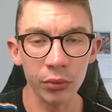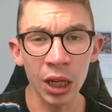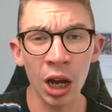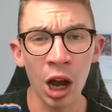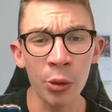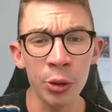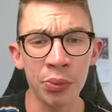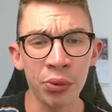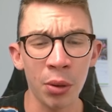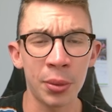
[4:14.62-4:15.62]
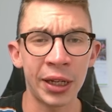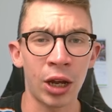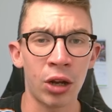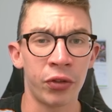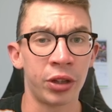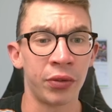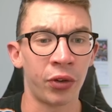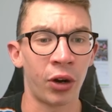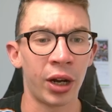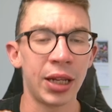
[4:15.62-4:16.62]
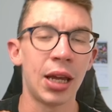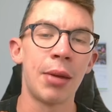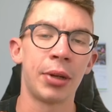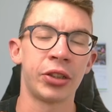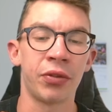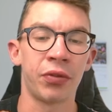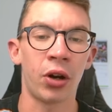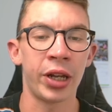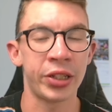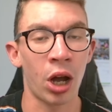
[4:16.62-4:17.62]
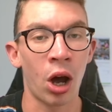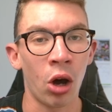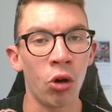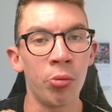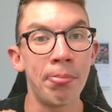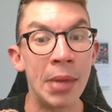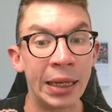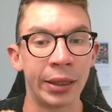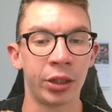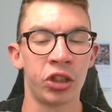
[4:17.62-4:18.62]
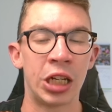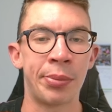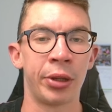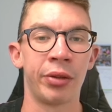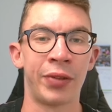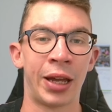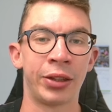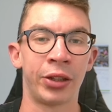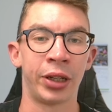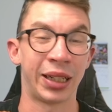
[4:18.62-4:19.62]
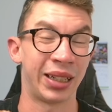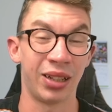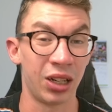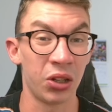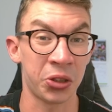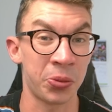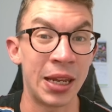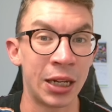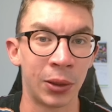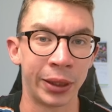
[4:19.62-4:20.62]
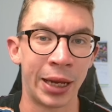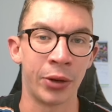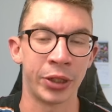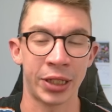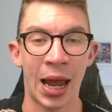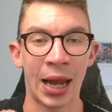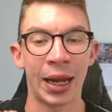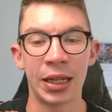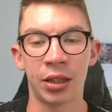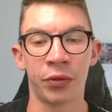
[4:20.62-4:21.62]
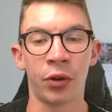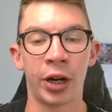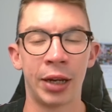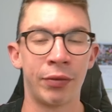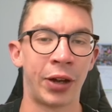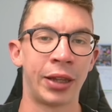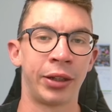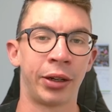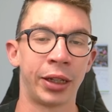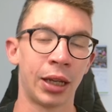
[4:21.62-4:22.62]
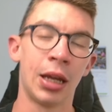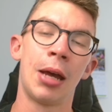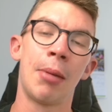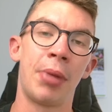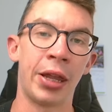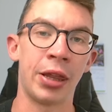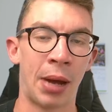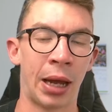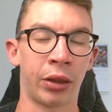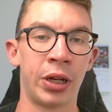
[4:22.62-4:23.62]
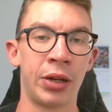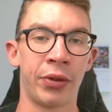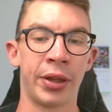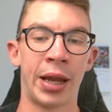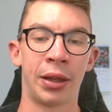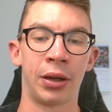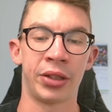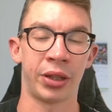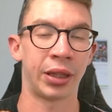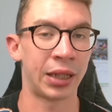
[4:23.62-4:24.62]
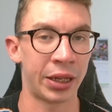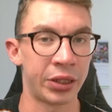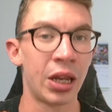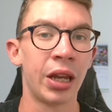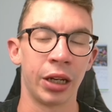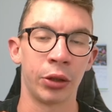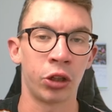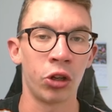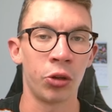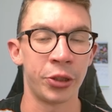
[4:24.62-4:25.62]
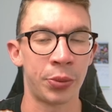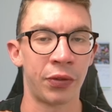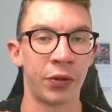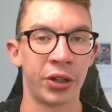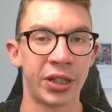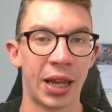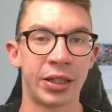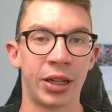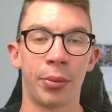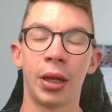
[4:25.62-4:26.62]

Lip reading: I would probably go for De Vrij, because De Vrij is a whole million cheaper than Van Dijk and looks to be equally nailed. It's Ake, De Vrij and Van Dijk being the back 3 for the Netherlands. I think that's Koeman's preferred setup.